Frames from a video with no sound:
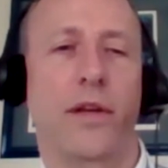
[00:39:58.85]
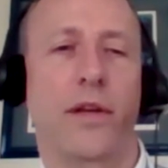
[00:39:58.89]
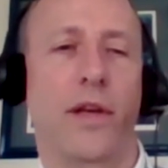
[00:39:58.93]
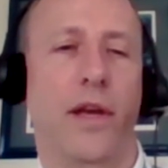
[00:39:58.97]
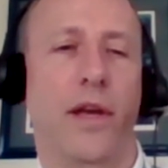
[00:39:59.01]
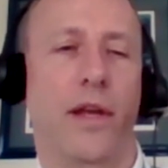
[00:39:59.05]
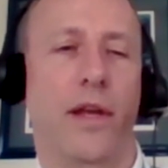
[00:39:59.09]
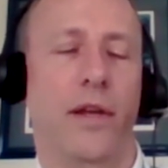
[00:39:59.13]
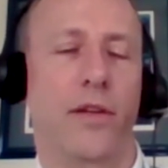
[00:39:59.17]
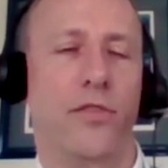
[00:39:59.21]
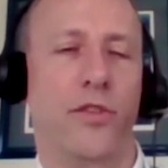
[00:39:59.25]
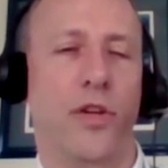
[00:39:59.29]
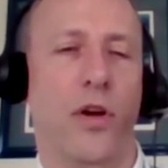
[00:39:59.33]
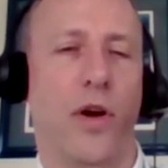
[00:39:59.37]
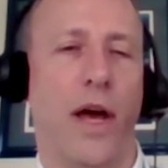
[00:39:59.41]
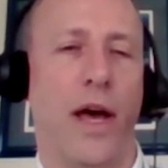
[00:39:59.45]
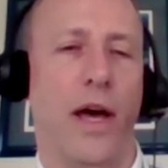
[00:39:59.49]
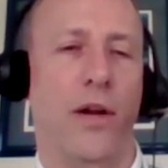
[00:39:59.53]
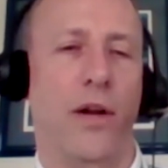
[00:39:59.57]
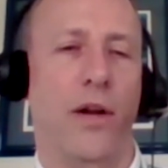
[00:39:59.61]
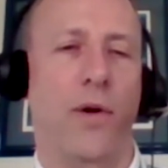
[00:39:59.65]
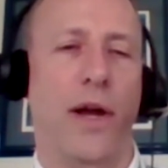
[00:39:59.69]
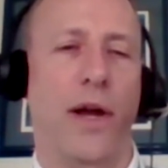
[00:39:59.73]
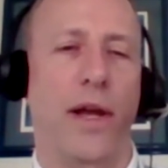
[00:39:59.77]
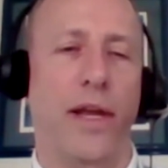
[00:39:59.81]
And so how
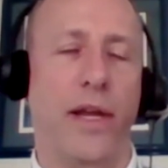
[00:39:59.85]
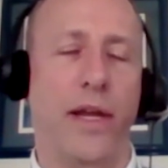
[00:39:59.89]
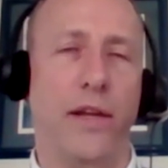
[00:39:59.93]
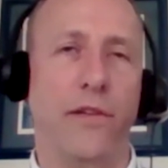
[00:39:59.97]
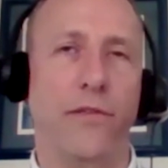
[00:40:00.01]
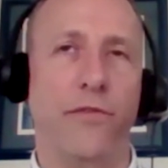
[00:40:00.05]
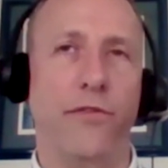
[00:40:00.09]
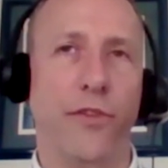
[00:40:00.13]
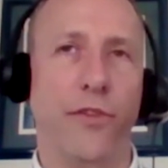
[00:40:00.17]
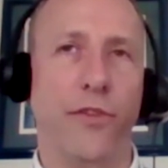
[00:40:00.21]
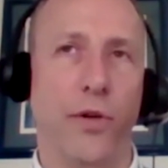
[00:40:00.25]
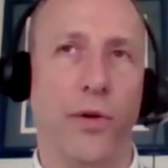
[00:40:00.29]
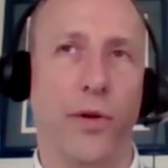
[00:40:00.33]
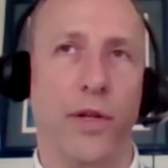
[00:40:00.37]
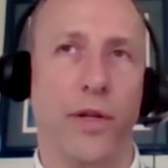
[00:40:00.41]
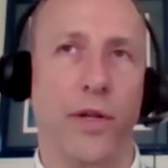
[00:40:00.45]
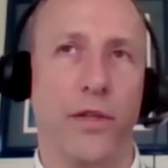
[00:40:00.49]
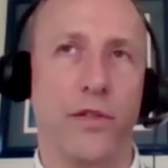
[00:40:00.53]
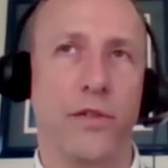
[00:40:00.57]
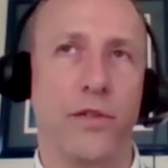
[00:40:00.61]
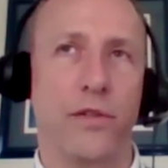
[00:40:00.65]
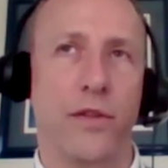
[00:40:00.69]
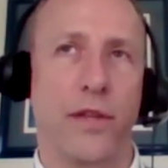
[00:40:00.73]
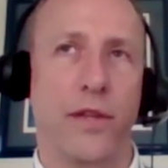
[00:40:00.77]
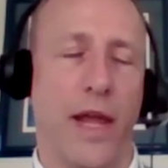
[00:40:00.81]
do I
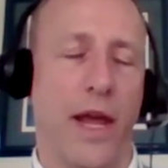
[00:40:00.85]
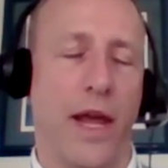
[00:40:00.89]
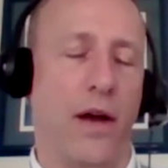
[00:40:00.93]
influence the